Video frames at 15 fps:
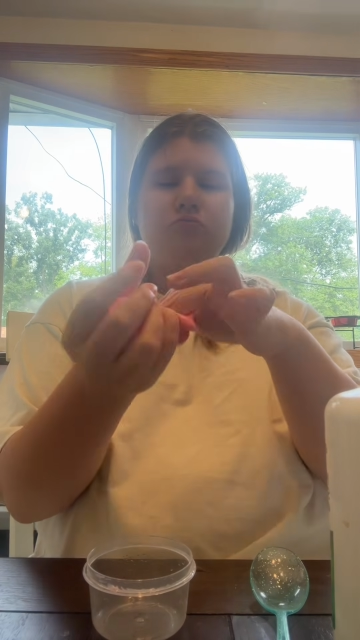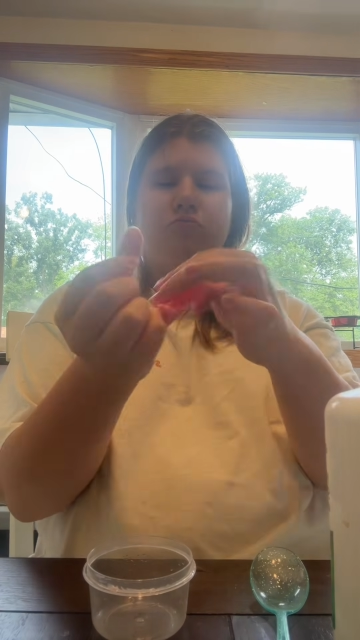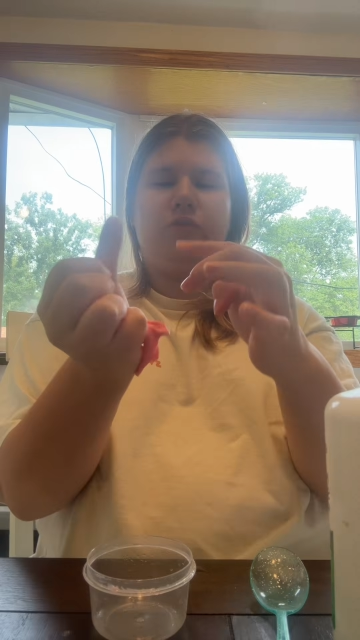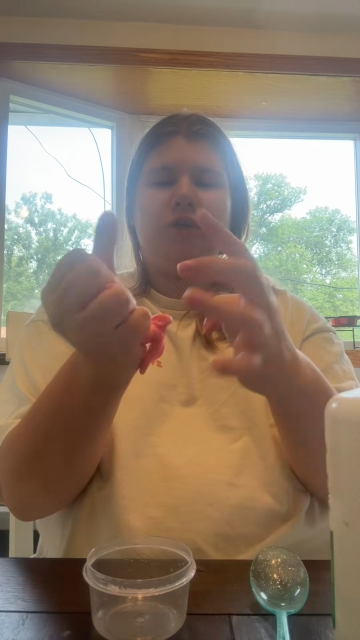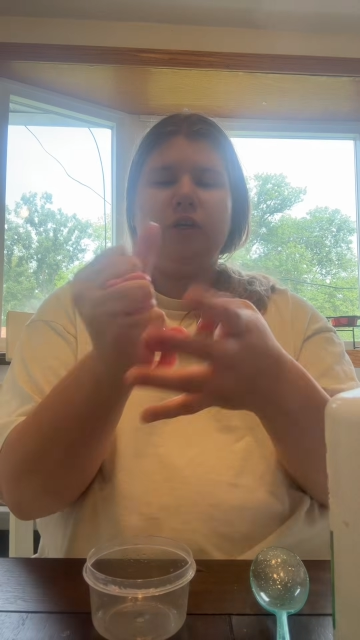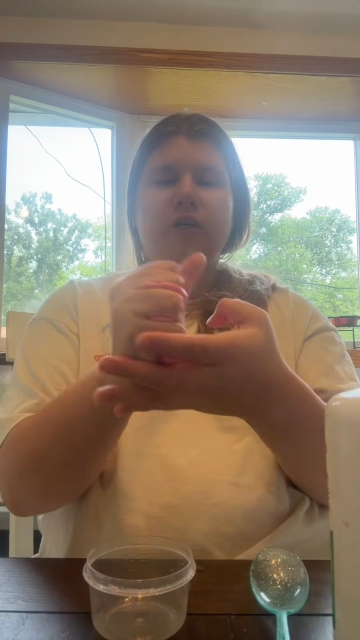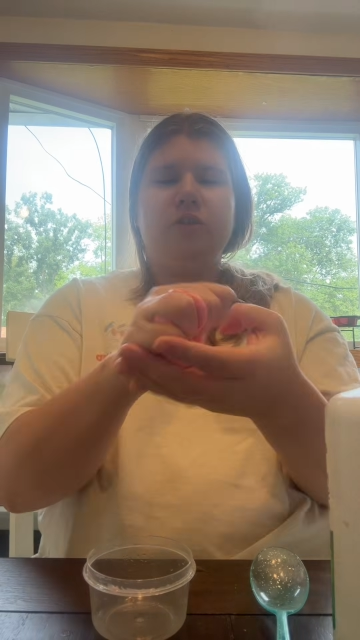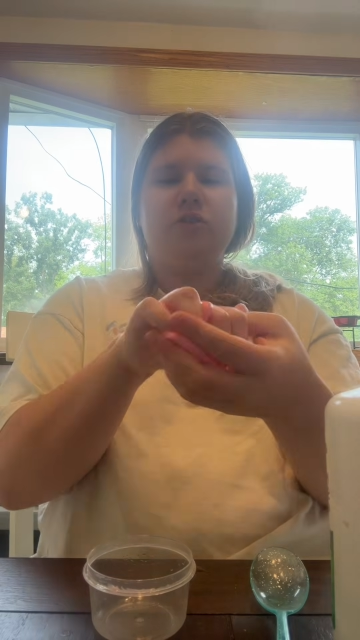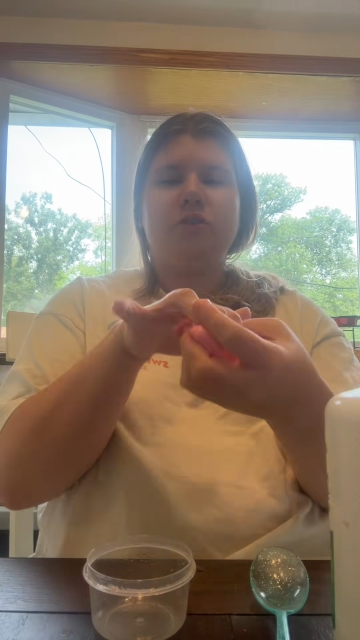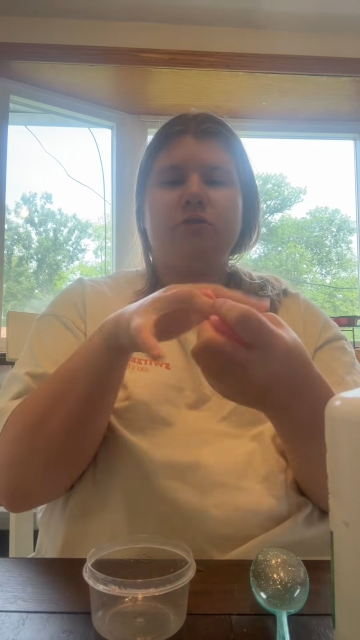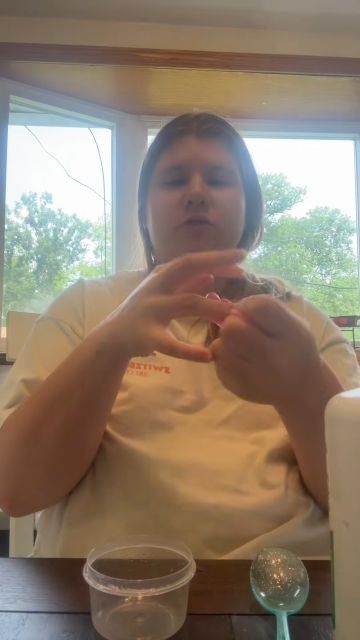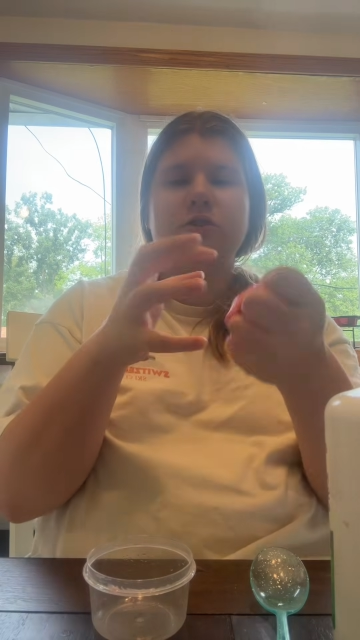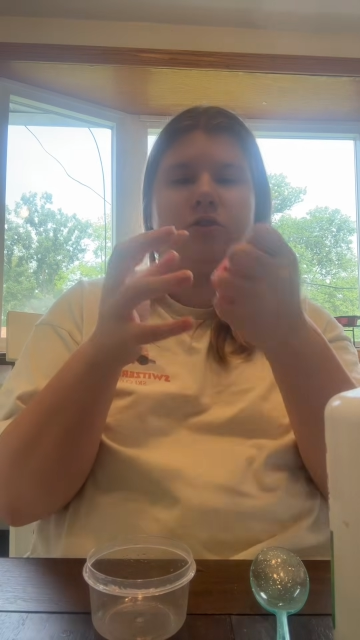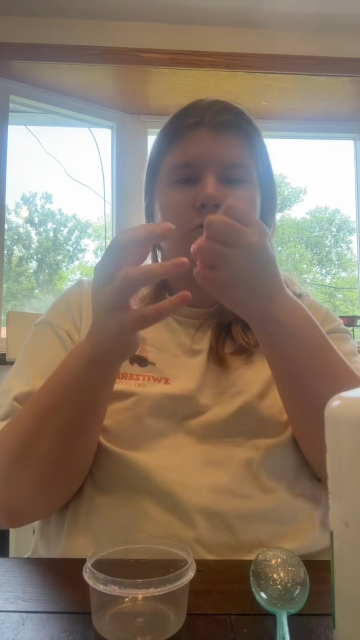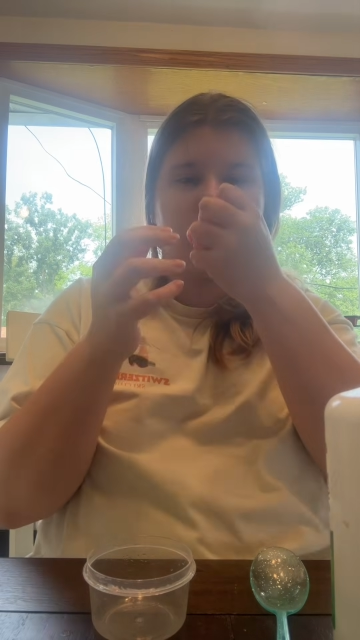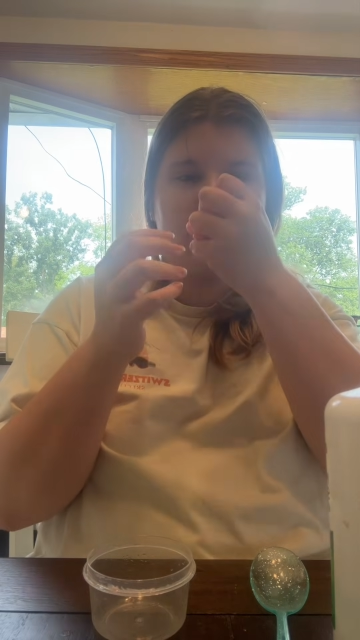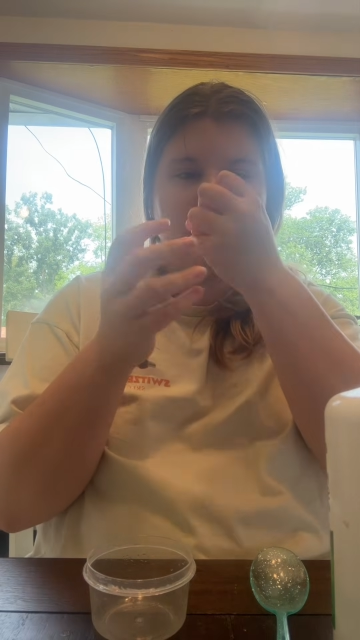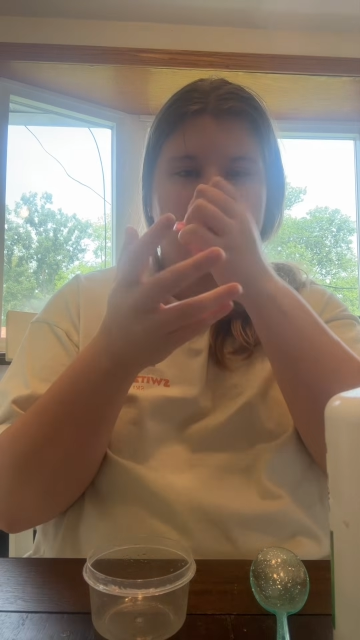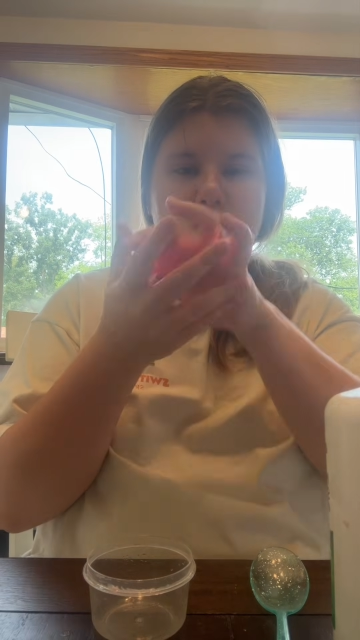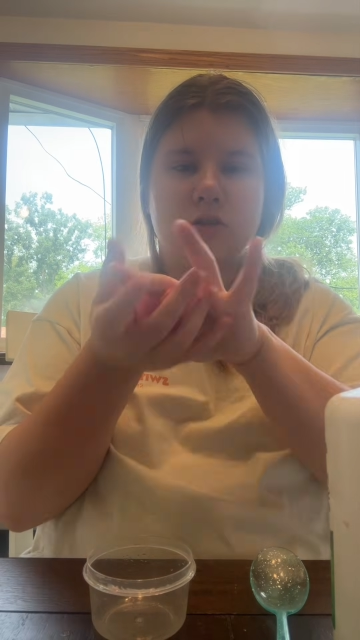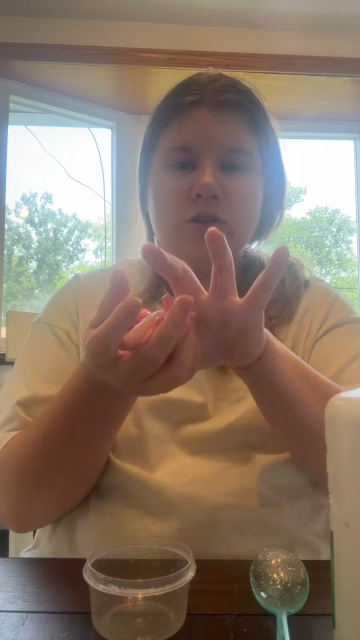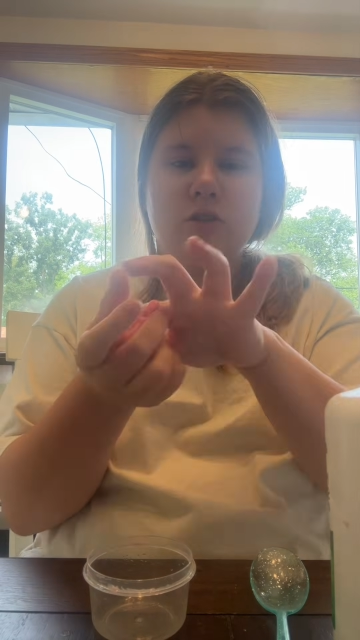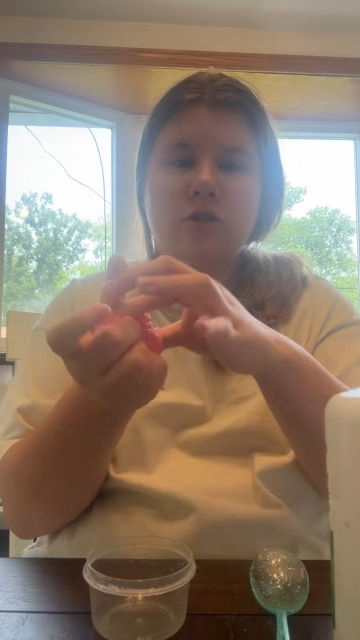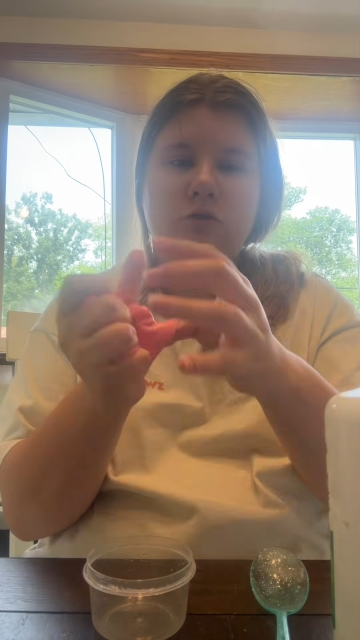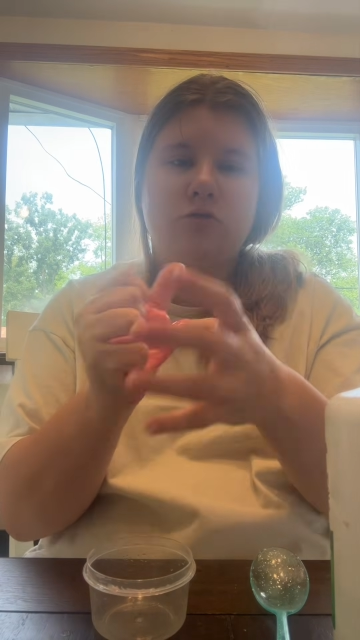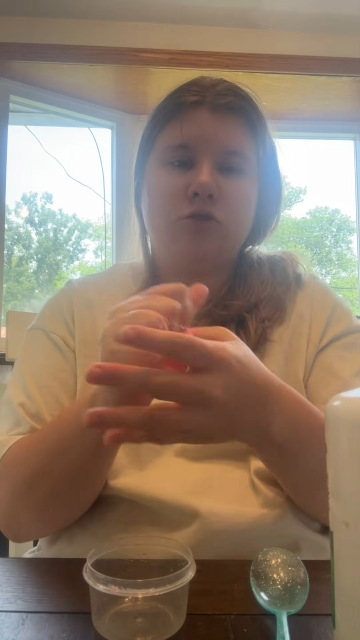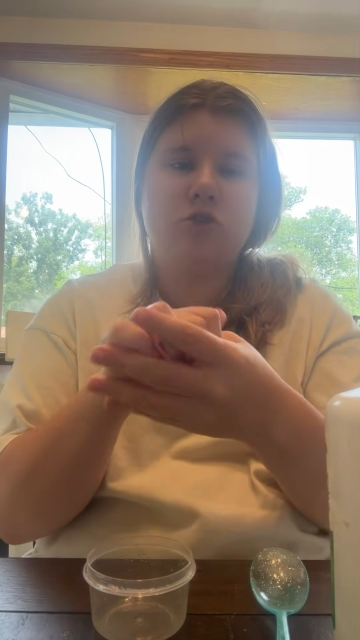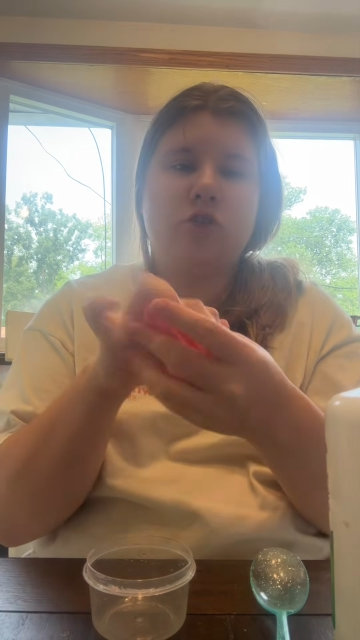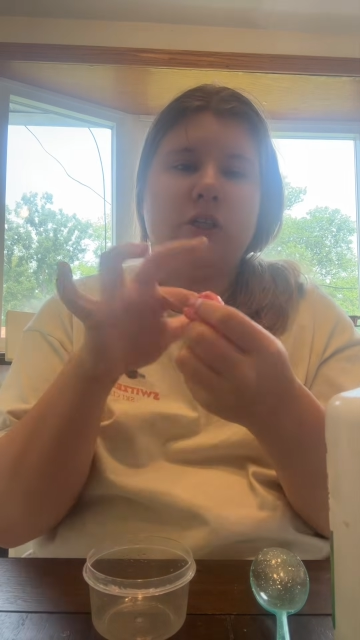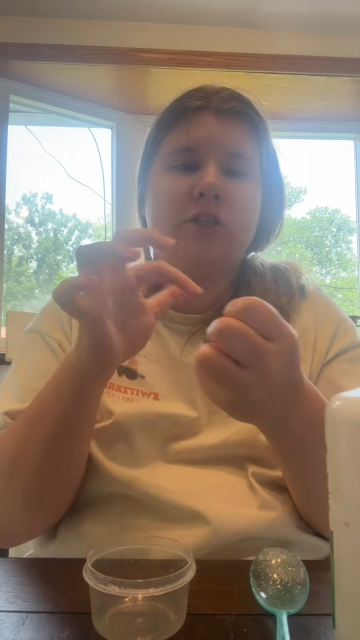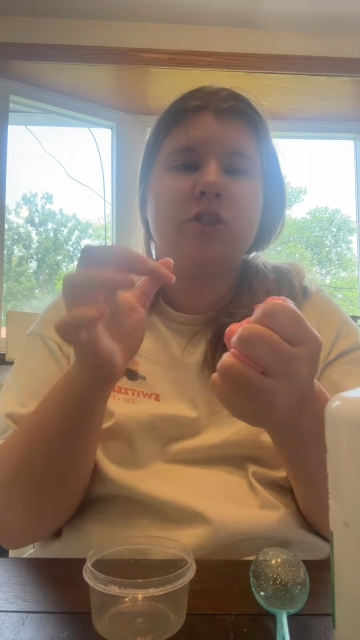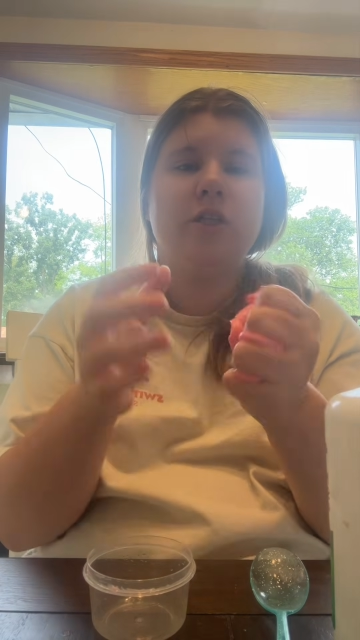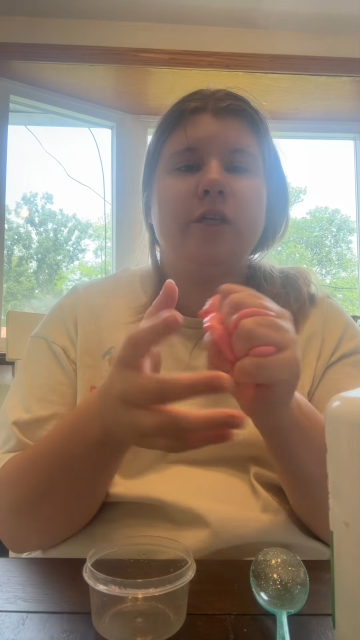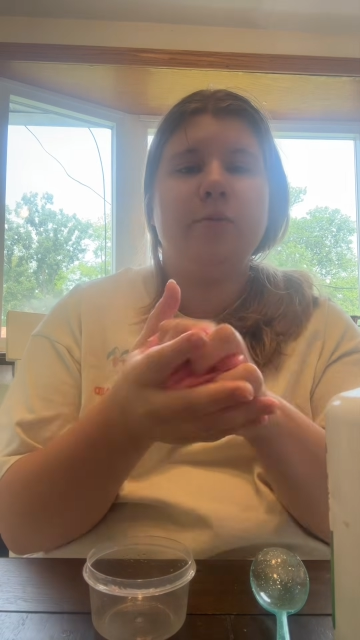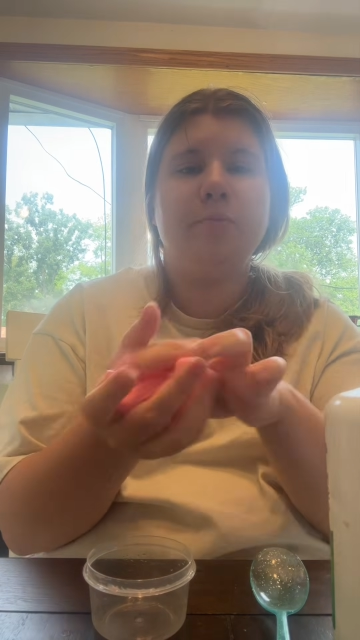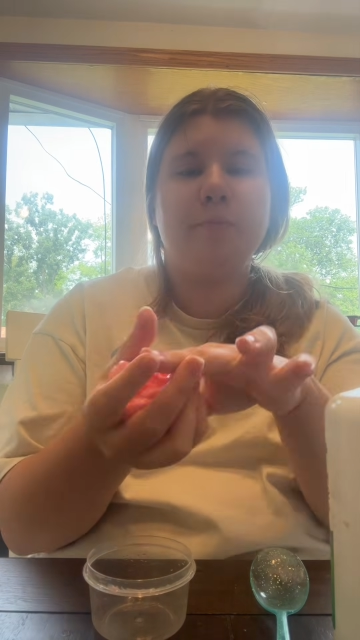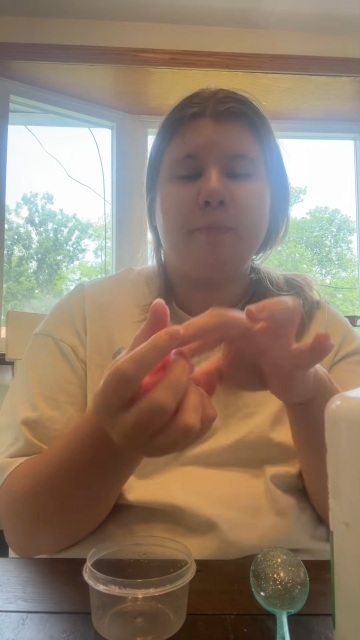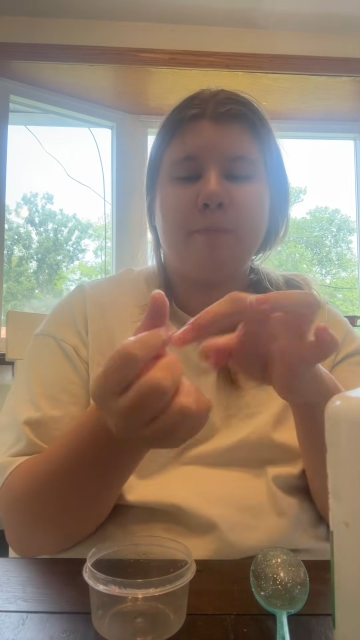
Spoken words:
But until it's still stretchy.